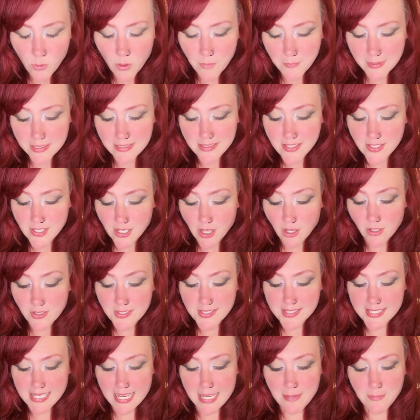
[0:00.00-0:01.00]
When the
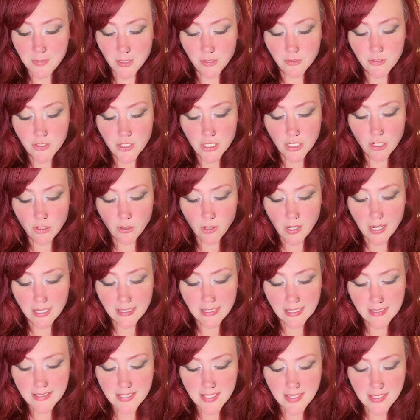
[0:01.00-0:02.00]
woman saw Samuel,
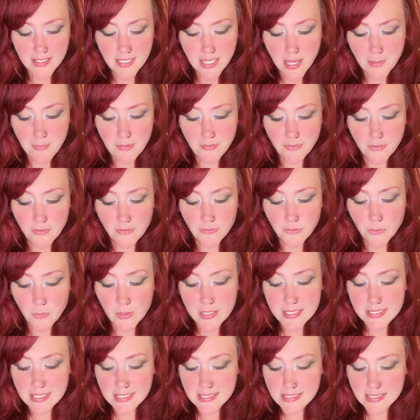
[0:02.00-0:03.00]
she cried out to the top
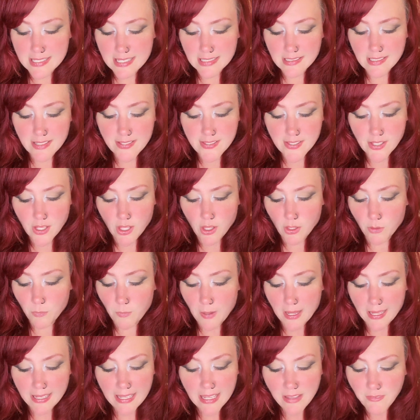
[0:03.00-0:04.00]
of her voice and said to
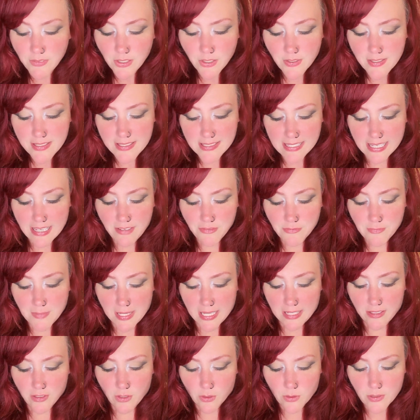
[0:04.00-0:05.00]
Saul, "Why have you
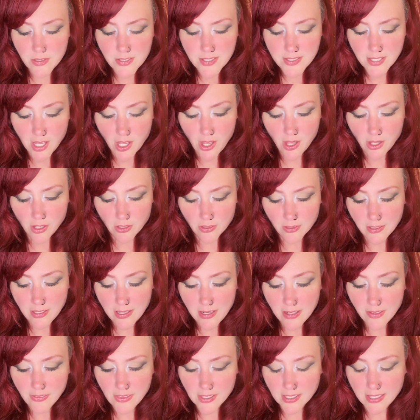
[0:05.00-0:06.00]
deceived me? You're
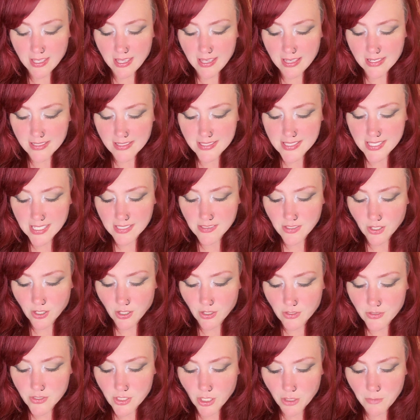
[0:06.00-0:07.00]
Saul." The king
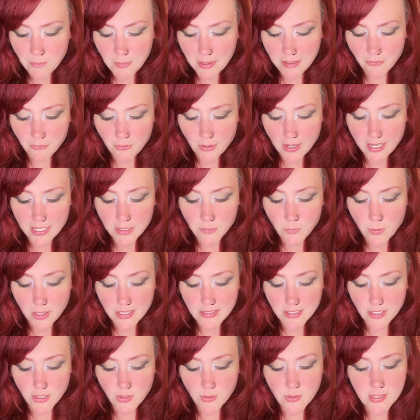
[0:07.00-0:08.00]
said to her, "Don't be
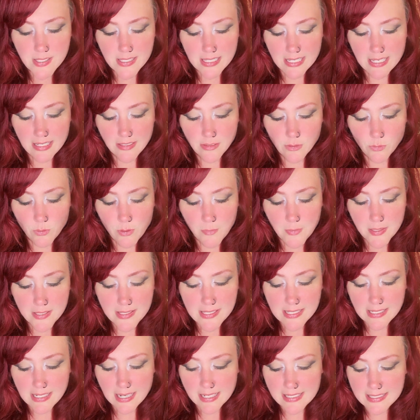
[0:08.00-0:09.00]
afraid. What do you see?"
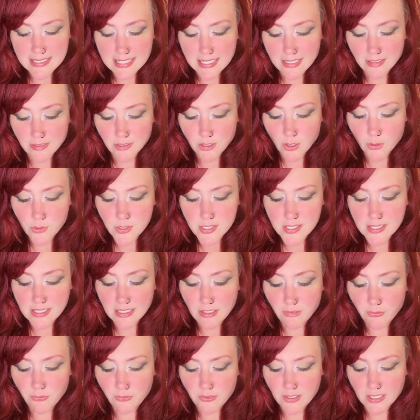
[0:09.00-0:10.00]
The woman said, "I see a
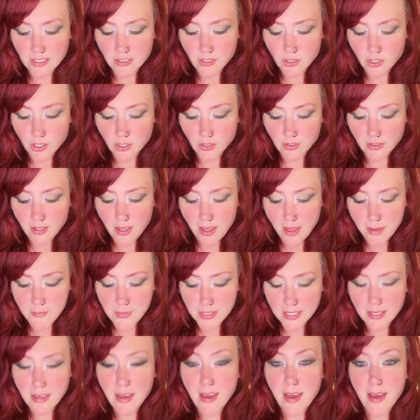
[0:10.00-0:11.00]
ghostly figure
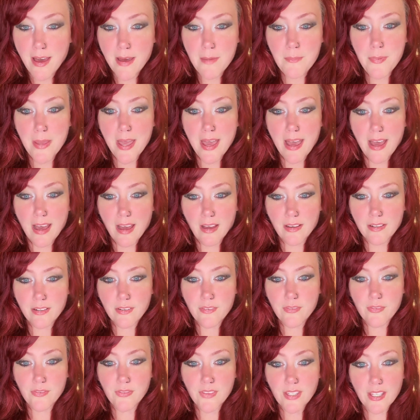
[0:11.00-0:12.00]
coming up
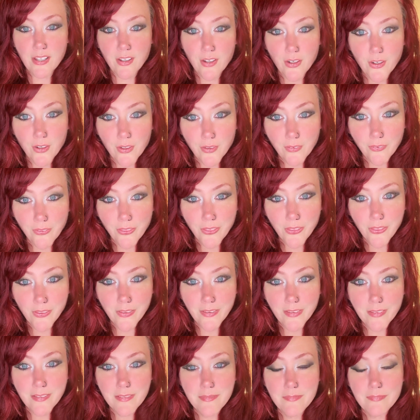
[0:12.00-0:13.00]
out of the
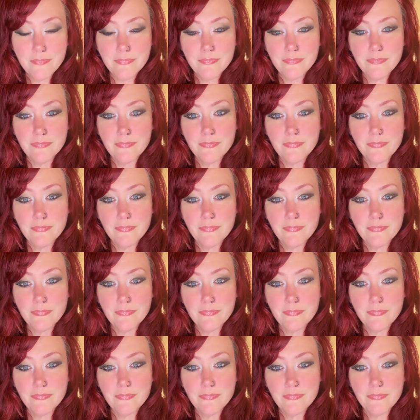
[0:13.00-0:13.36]
earth."